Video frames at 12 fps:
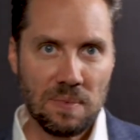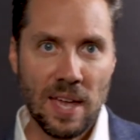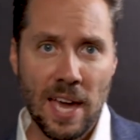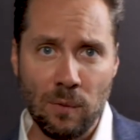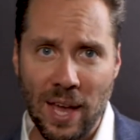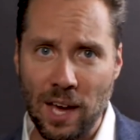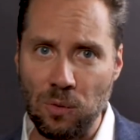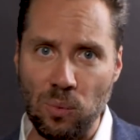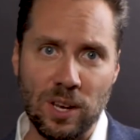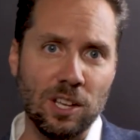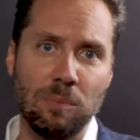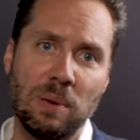And we had
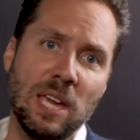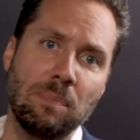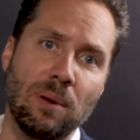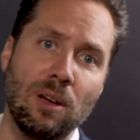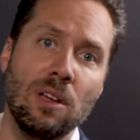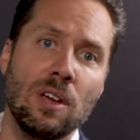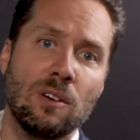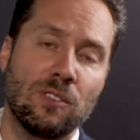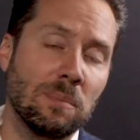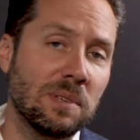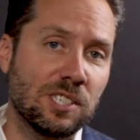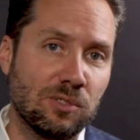real people
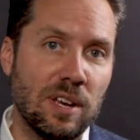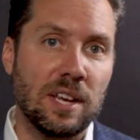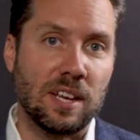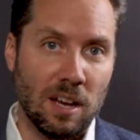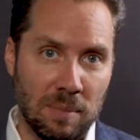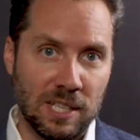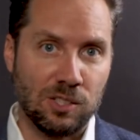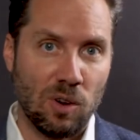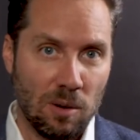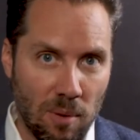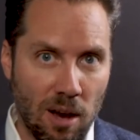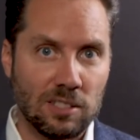from the street come into
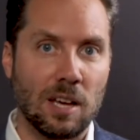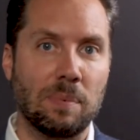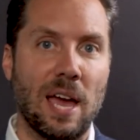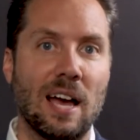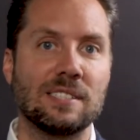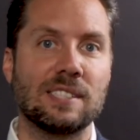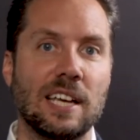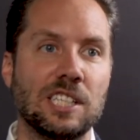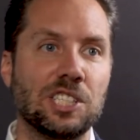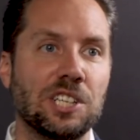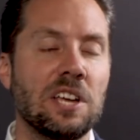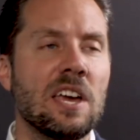our mocked up gas
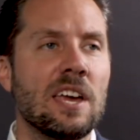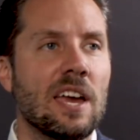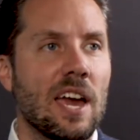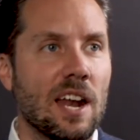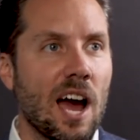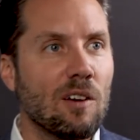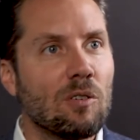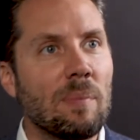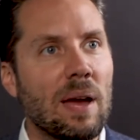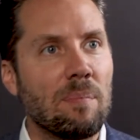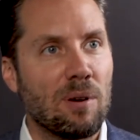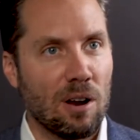station. And I
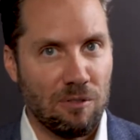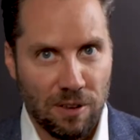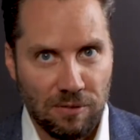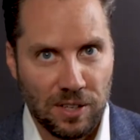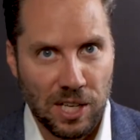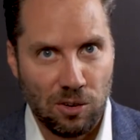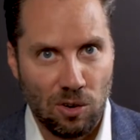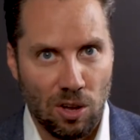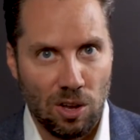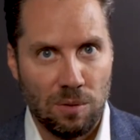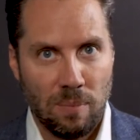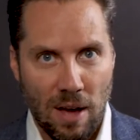remember a
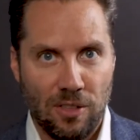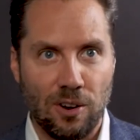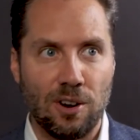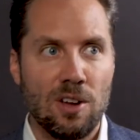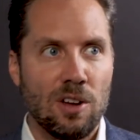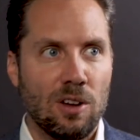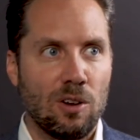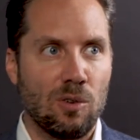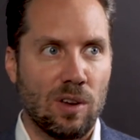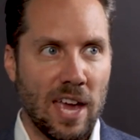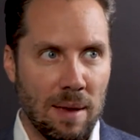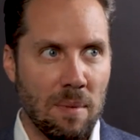50-year-old mother who
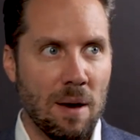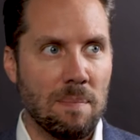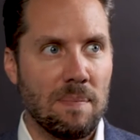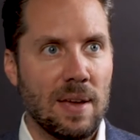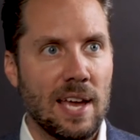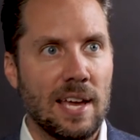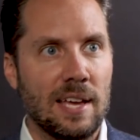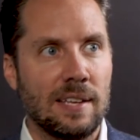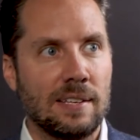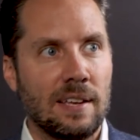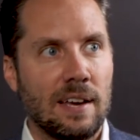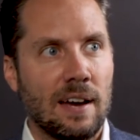came up,
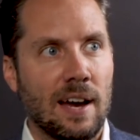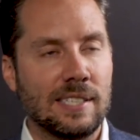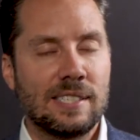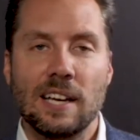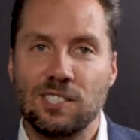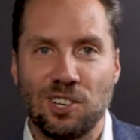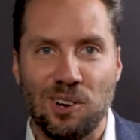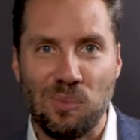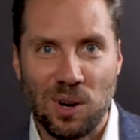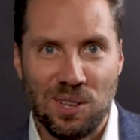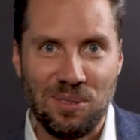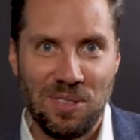and I said to her,
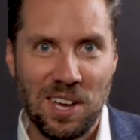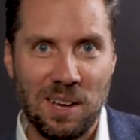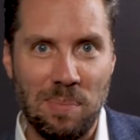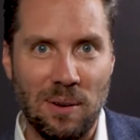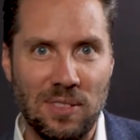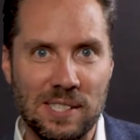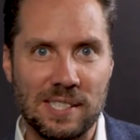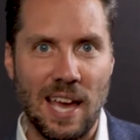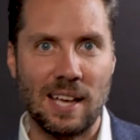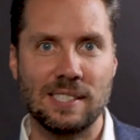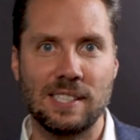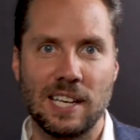what do you think about this
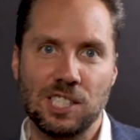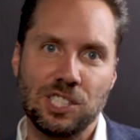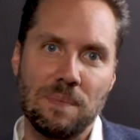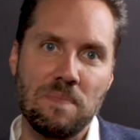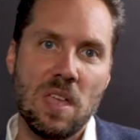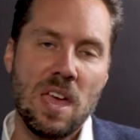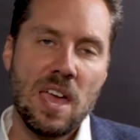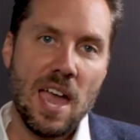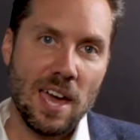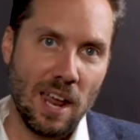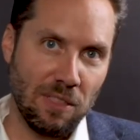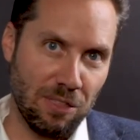gas station?
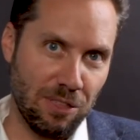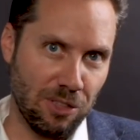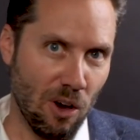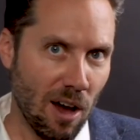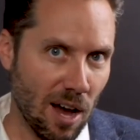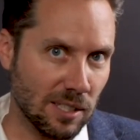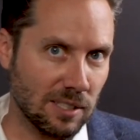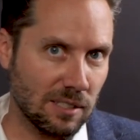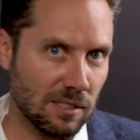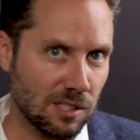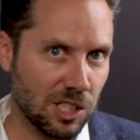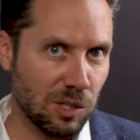And I thought
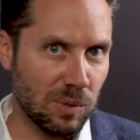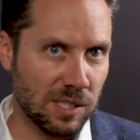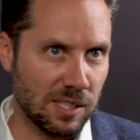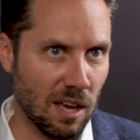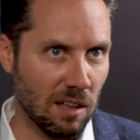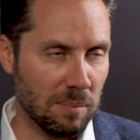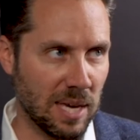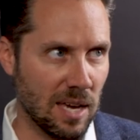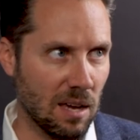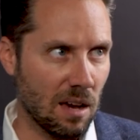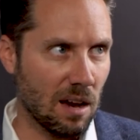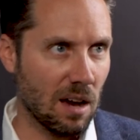she would tell
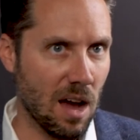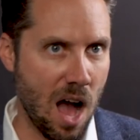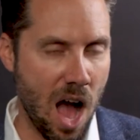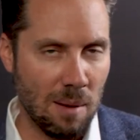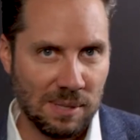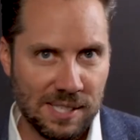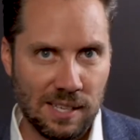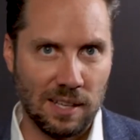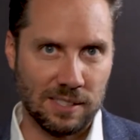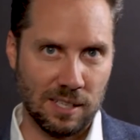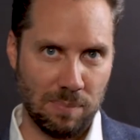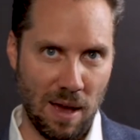me, I'm
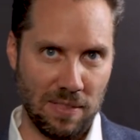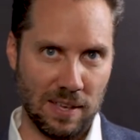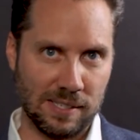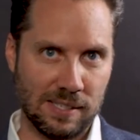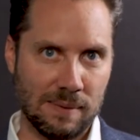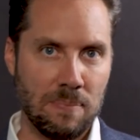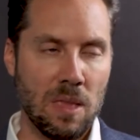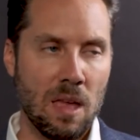insulted by this.